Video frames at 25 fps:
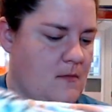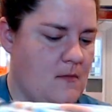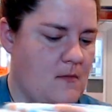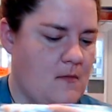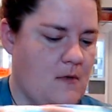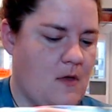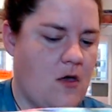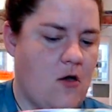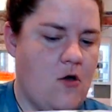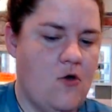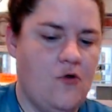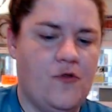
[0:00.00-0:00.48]

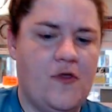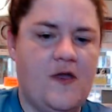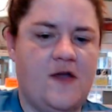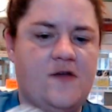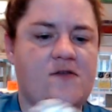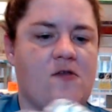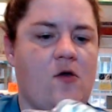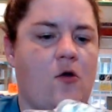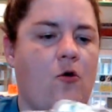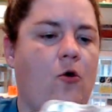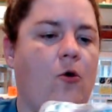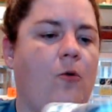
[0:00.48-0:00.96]
Oh,
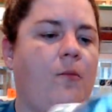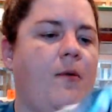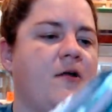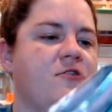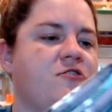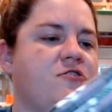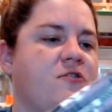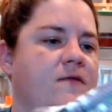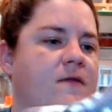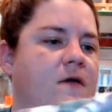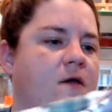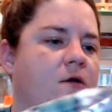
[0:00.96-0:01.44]
there's a whole
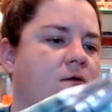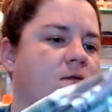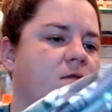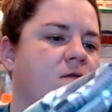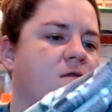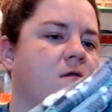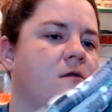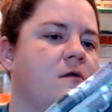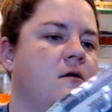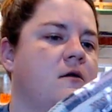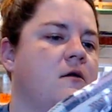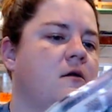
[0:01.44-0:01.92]
bunch of those.
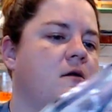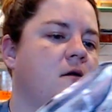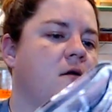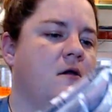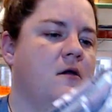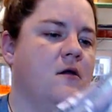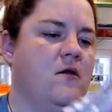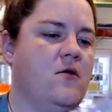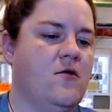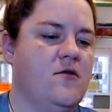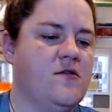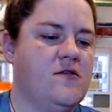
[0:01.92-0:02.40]

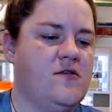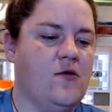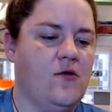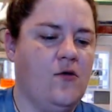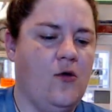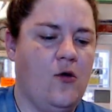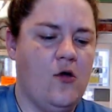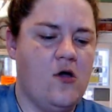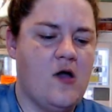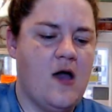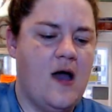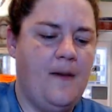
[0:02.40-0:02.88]
So
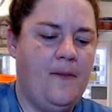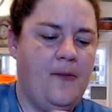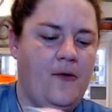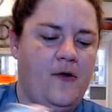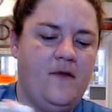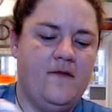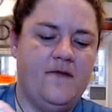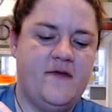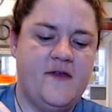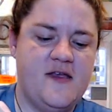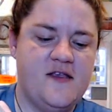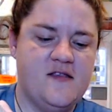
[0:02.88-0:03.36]
a
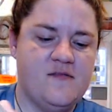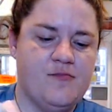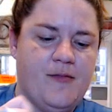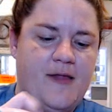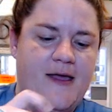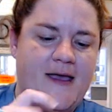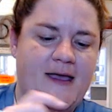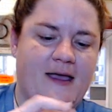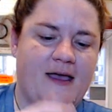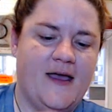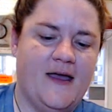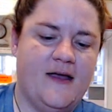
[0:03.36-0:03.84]
couple of these
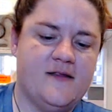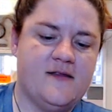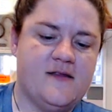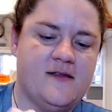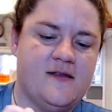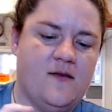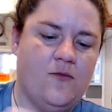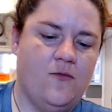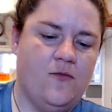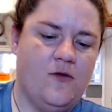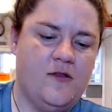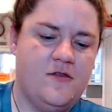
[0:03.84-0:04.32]
blankets
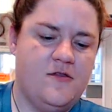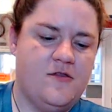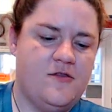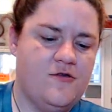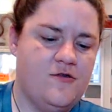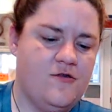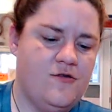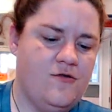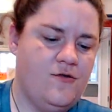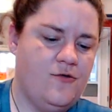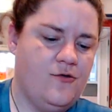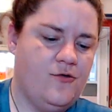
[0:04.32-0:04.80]
and then one,
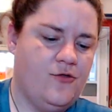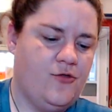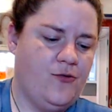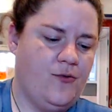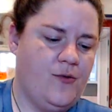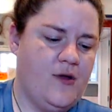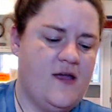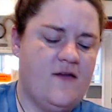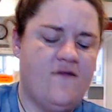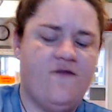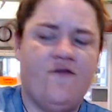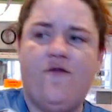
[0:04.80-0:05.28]
two,
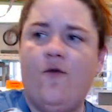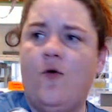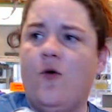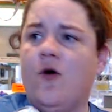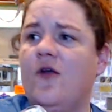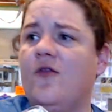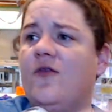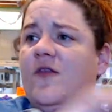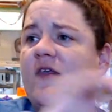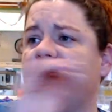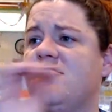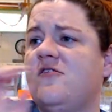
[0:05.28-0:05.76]
three,
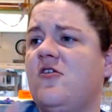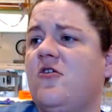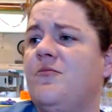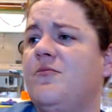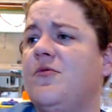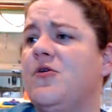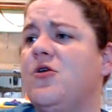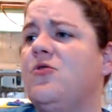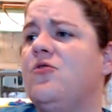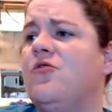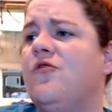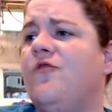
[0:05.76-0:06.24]
four. These are
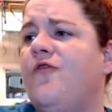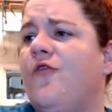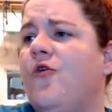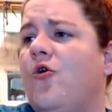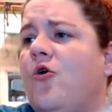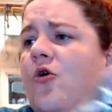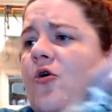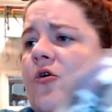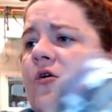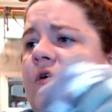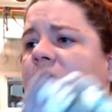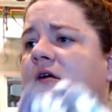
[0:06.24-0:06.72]

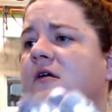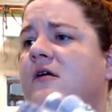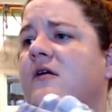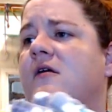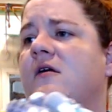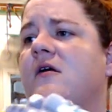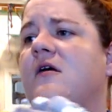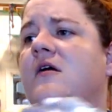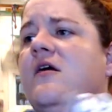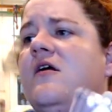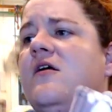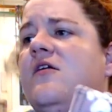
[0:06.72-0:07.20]
beautiful.
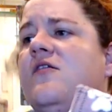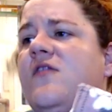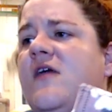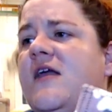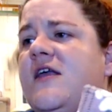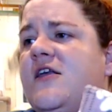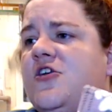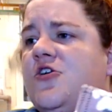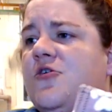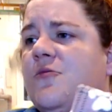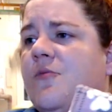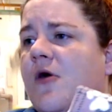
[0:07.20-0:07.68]

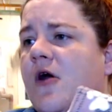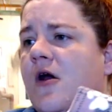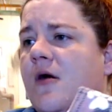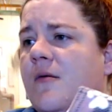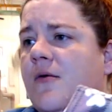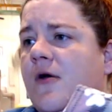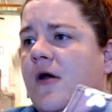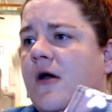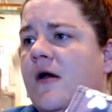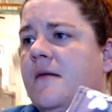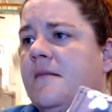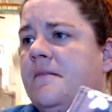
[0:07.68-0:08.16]
Thank you,
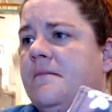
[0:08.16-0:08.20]
Barbara.